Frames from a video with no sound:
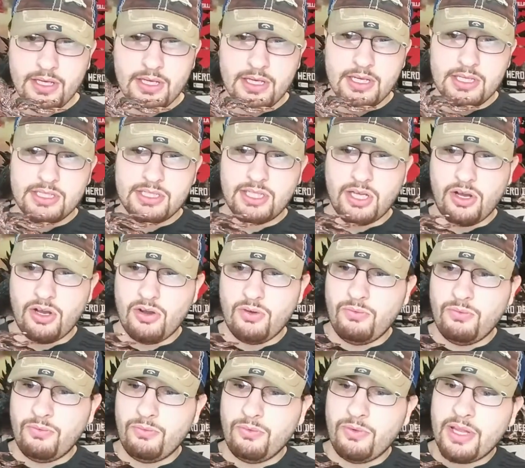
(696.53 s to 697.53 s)

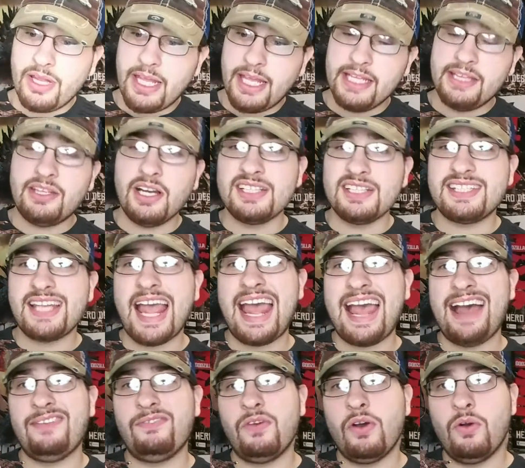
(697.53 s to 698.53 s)
So he does
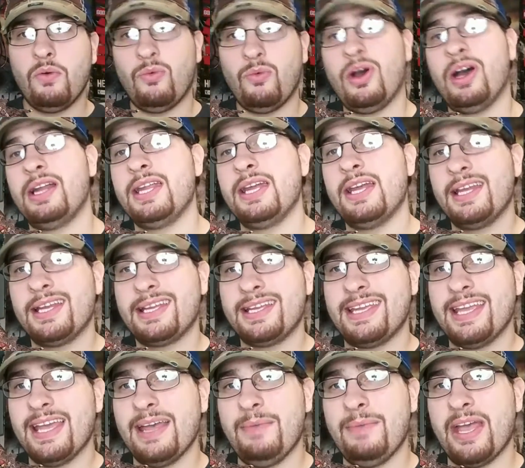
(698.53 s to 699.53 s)
have one
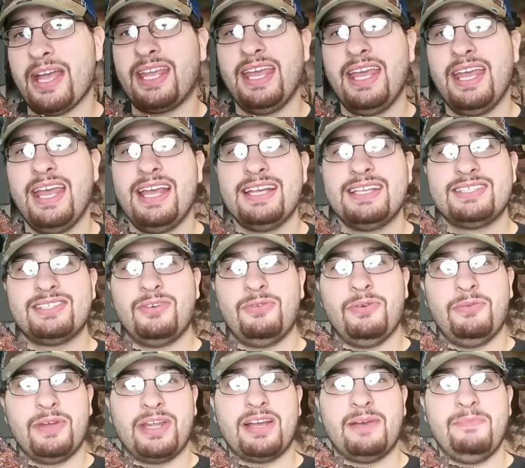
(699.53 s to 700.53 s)
gimmick. So
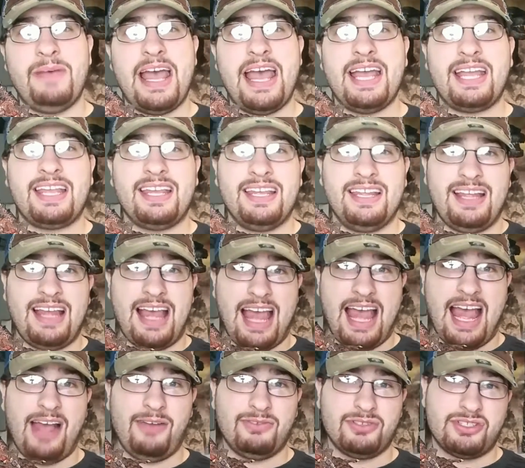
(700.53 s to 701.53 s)
when we come back,
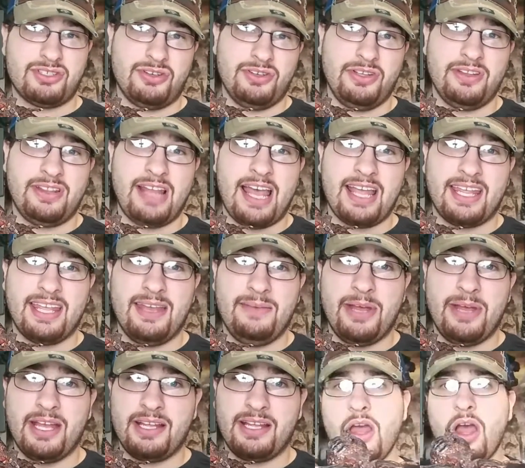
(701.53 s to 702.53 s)
I will show you that
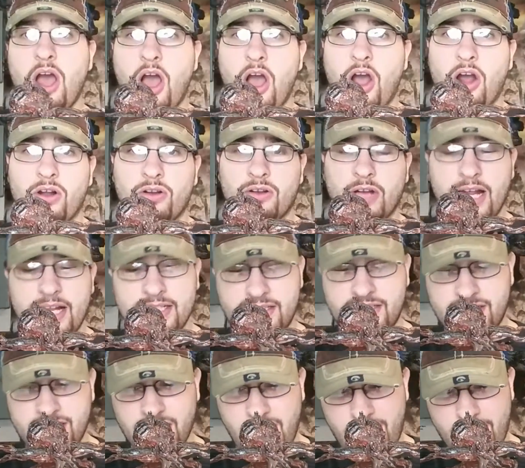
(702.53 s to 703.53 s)
gimmick. All right,
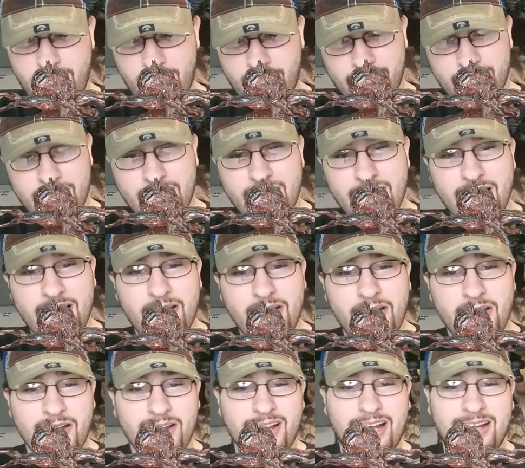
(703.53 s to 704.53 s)
so
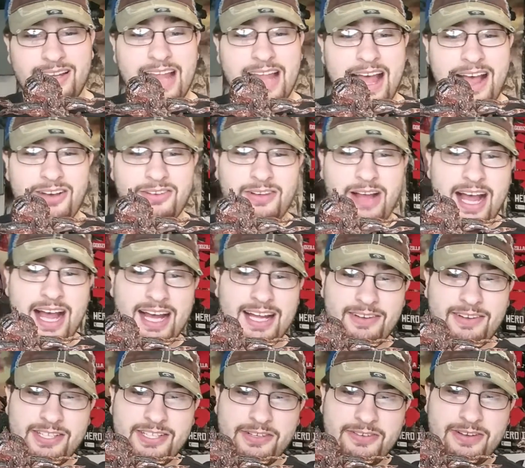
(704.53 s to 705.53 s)
now
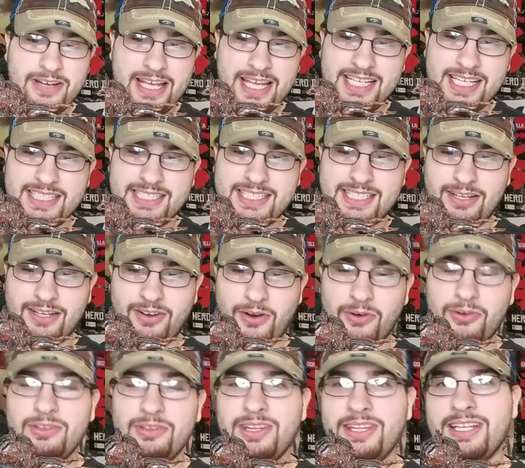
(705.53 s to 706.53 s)
on to his
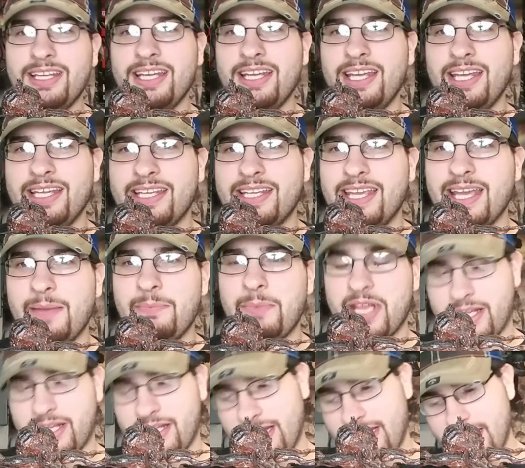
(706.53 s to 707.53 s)
only
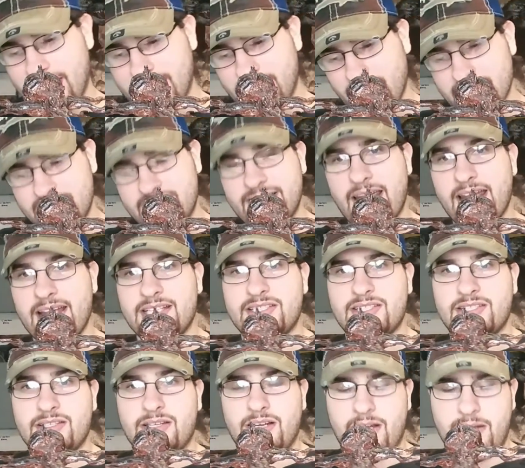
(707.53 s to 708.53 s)
gimmick. He does take
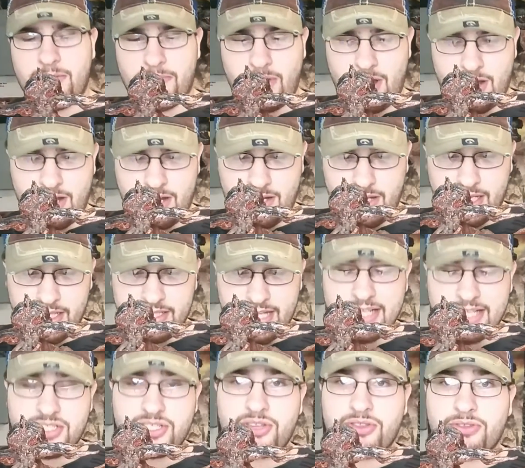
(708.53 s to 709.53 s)
some, he
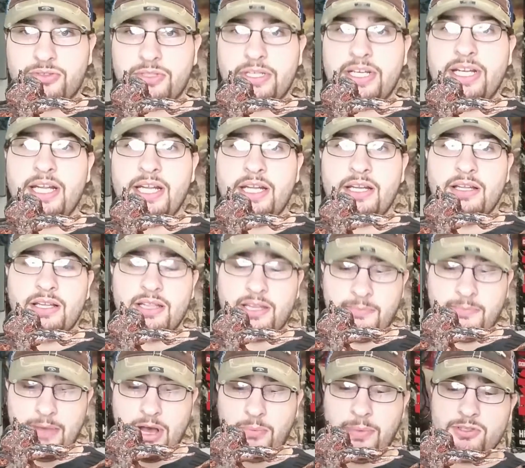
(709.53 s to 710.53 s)
takes 3, the
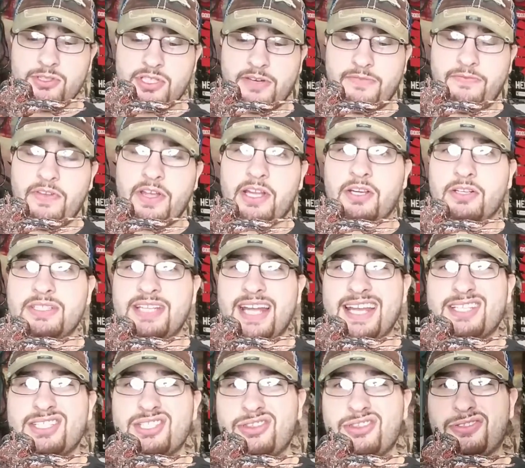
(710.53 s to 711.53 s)
Malebolgia figure
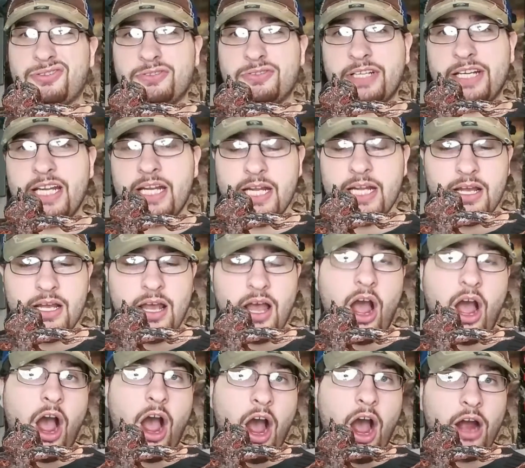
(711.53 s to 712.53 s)
takes 3
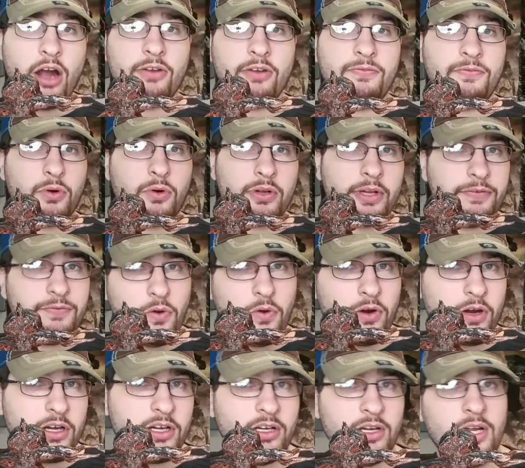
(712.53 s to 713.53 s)

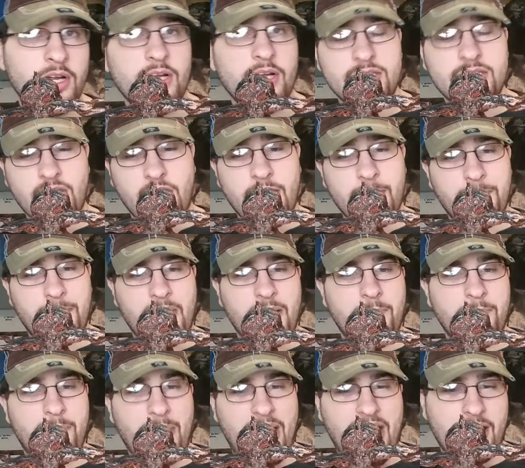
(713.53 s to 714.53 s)
R44 type
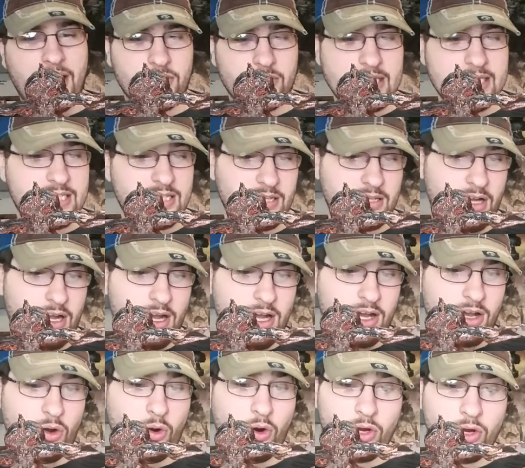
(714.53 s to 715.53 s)
batteries,
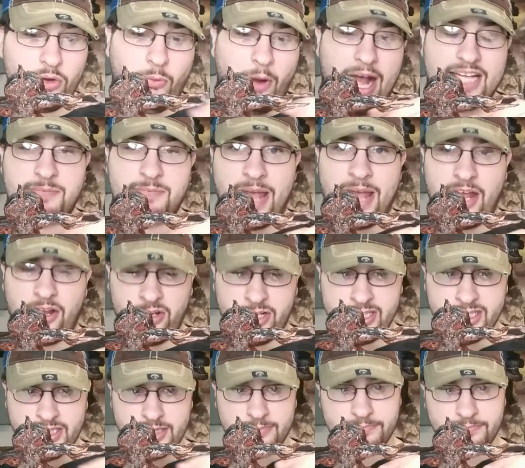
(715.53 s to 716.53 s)
or watch batteries.